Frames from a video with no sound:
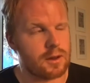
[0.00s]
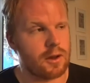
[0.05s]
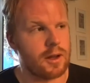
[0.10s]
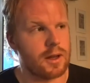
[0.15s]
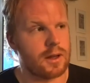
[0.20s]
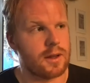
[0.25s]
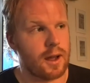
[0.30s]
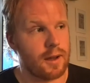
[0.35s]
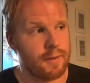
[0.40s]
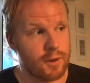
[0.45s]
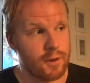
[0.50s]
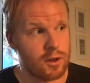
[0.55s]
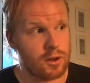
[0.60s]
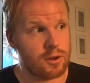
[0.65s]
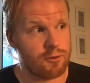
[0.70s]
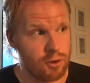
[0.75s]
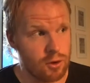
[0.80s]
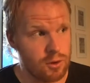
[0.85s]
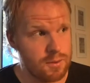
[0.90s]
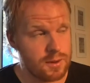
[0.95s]
diverse
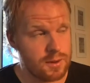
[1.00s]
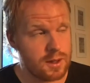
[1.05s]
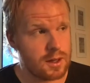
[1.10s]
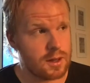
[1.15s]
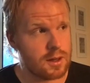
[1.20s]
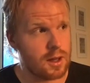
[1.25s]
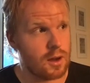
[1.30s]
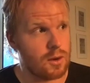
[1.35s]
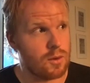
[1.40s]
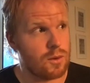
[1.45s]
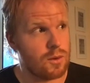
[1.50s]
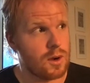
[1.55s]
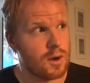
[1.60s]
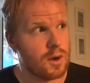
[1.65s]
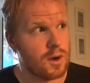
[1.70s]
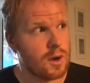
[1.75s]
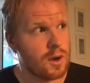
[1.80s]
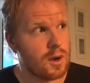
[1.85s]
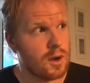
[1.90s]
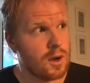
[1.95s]
groups. So
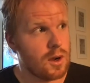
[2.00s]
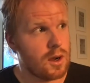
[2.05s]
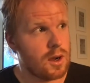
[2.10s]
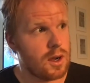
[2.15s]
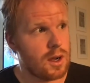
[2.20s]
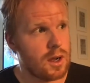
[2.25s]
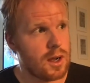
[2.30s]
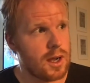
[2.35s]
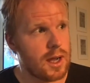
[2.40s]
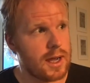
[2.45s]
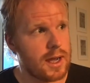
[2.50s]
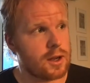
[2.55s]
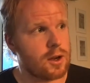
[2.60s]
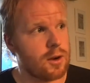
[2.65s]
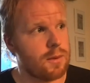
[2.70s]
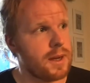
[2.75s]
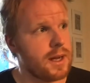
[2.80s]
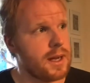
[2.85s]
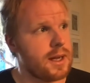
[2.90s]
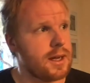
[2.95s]
it
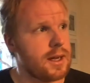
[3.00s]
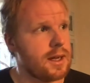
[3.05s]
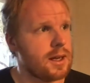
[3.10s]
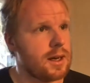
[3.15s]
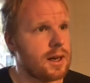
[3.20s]
could be